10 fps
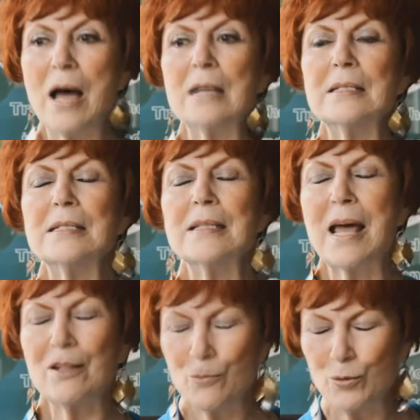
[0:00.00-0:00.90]
I
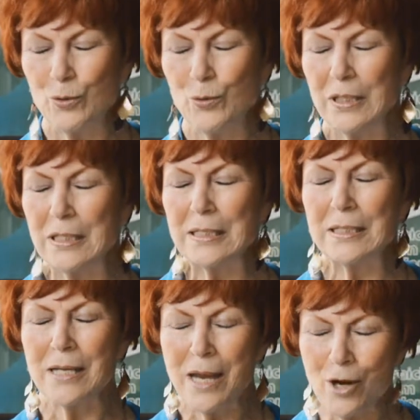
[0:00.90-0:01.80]
sat through this
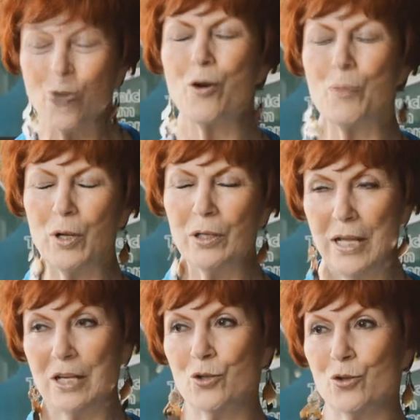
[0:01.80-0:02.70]
terrible
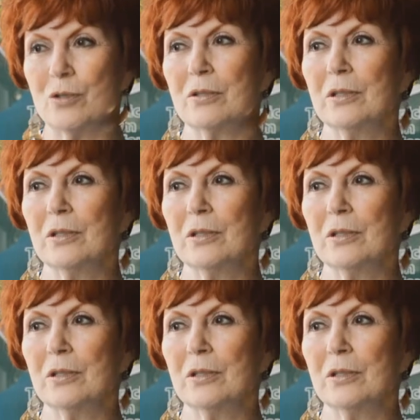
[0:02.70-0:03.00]
lecture.